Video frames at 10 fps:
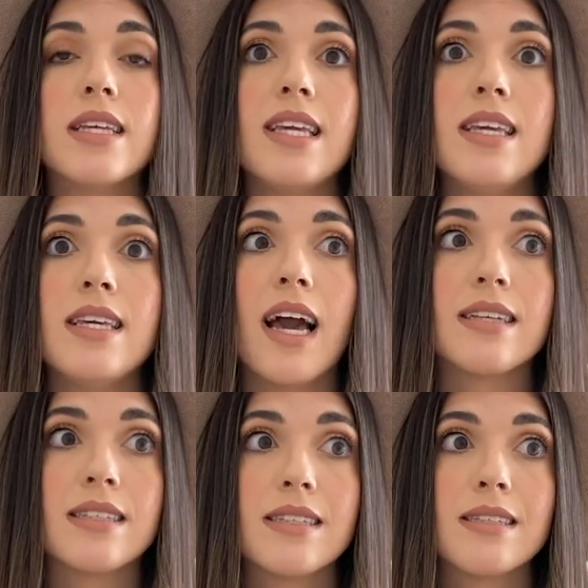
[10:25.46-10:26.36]

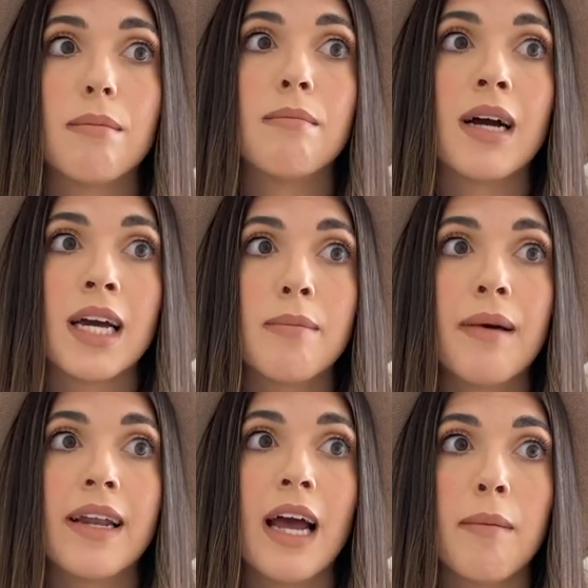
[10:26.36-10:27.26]
Yes, my
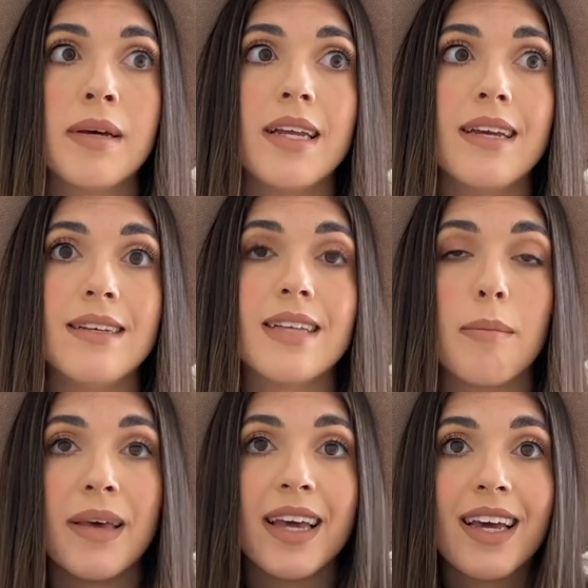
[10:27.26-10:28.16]
bad habit is I
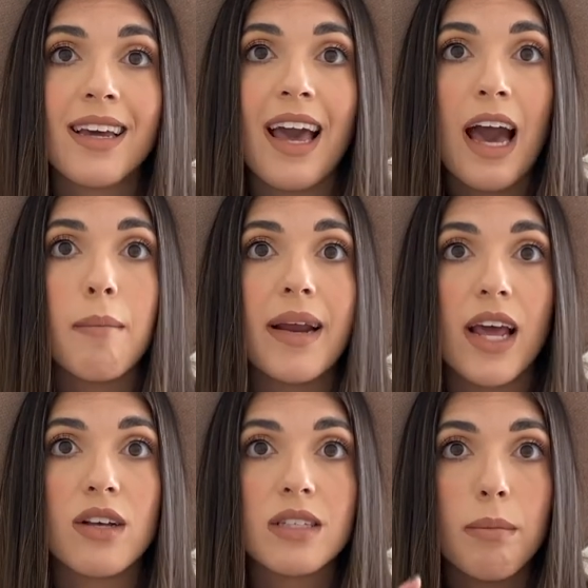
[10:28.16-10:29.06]
pick at my
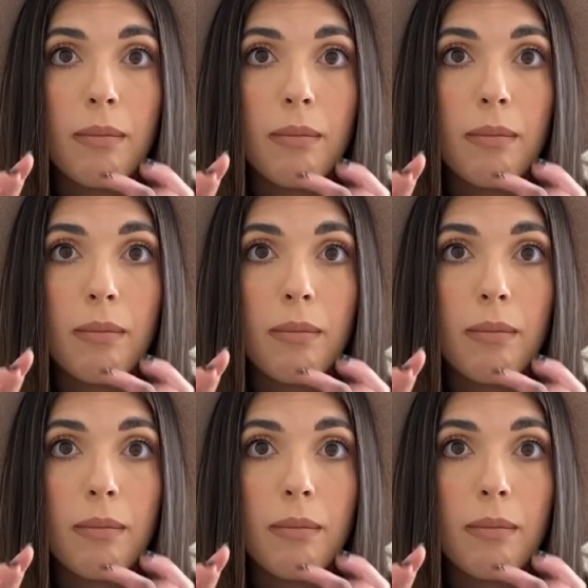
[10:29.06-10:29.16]
nails.